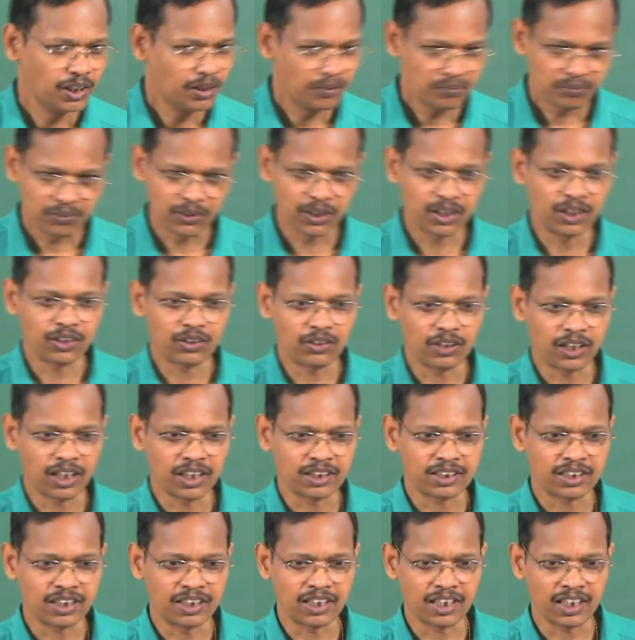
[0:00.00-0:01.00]
Protein nucleic
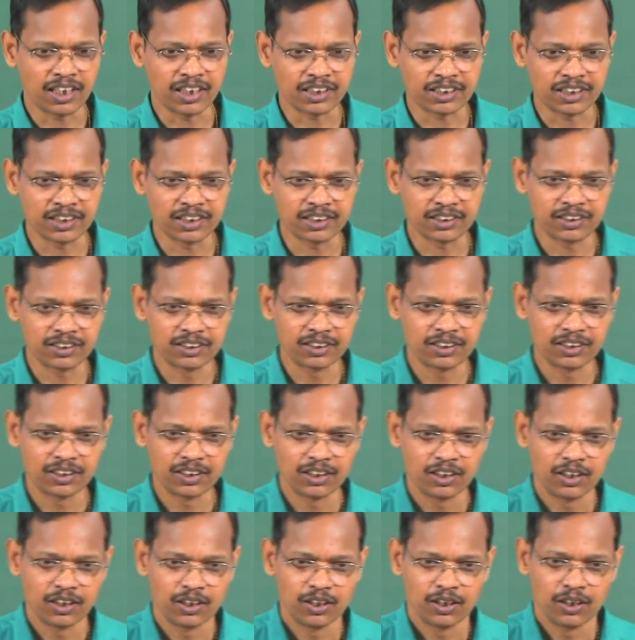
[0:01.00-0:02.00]
acid interactions,
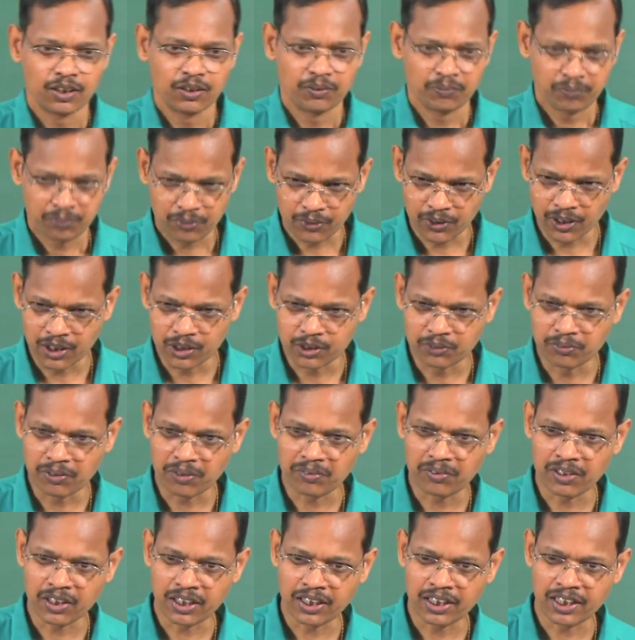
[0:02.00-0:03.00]
protein small
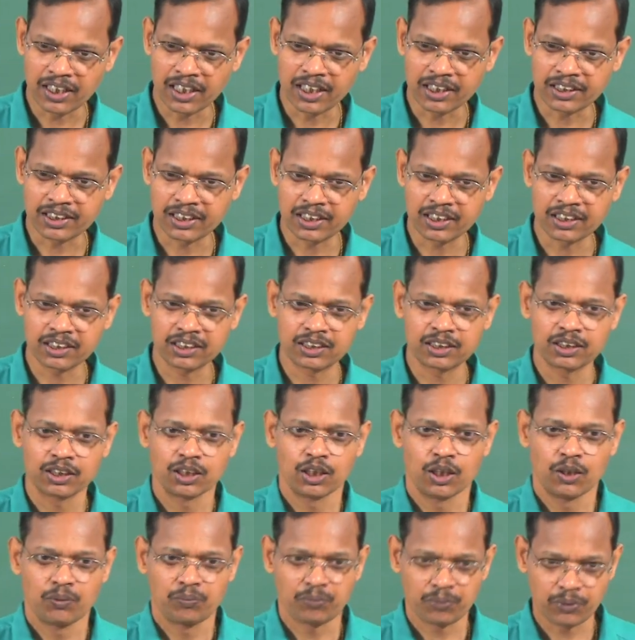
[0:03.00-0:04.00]
molecule interactions,
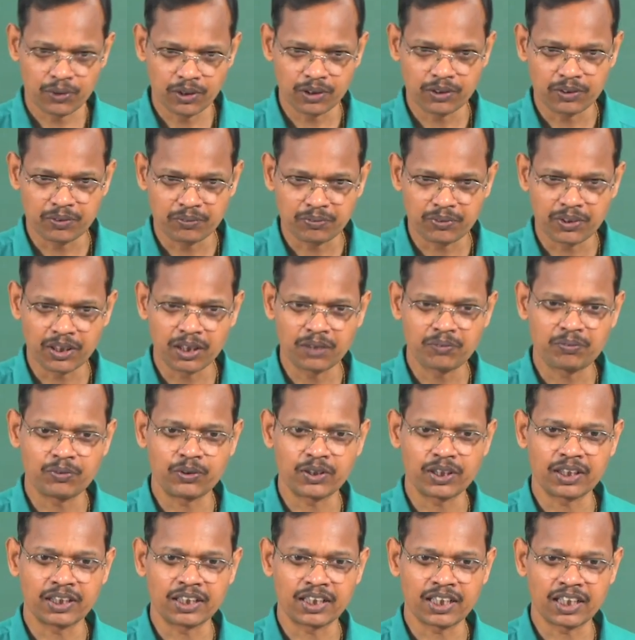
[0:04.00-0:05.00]

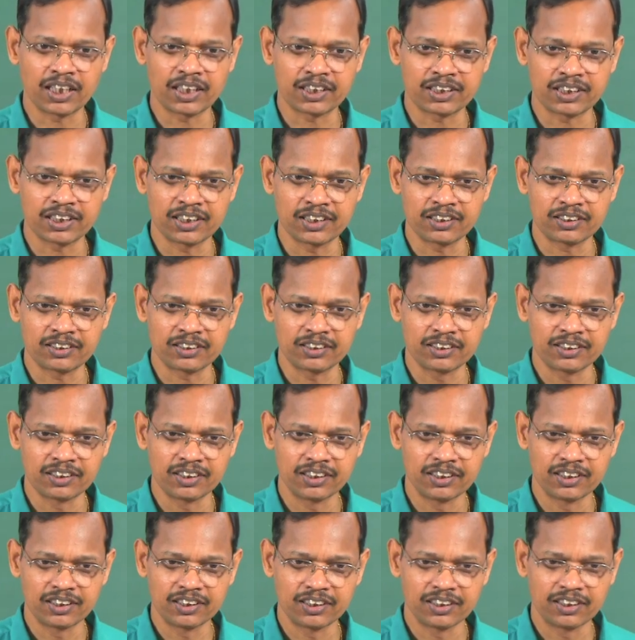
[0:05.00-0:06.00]
protein interactions,
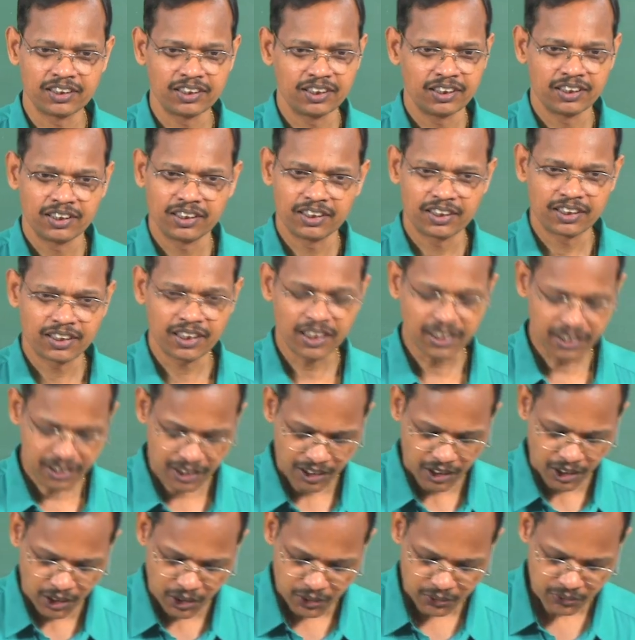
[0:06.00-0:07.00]
right.
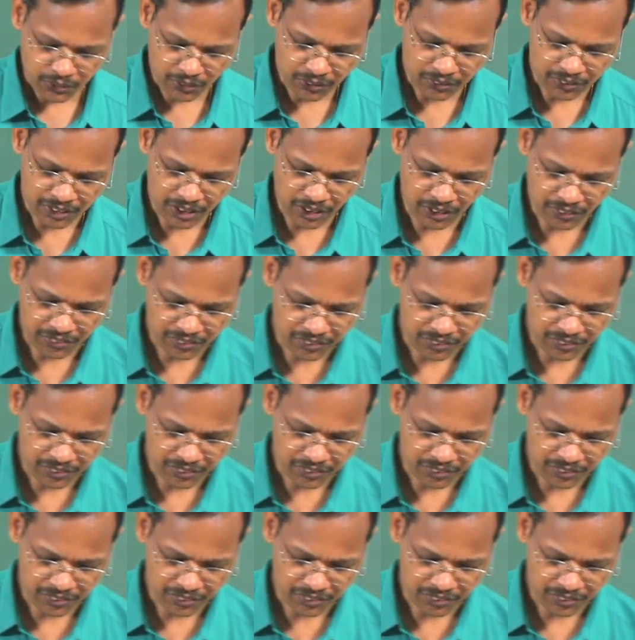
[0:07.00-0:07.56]
So, now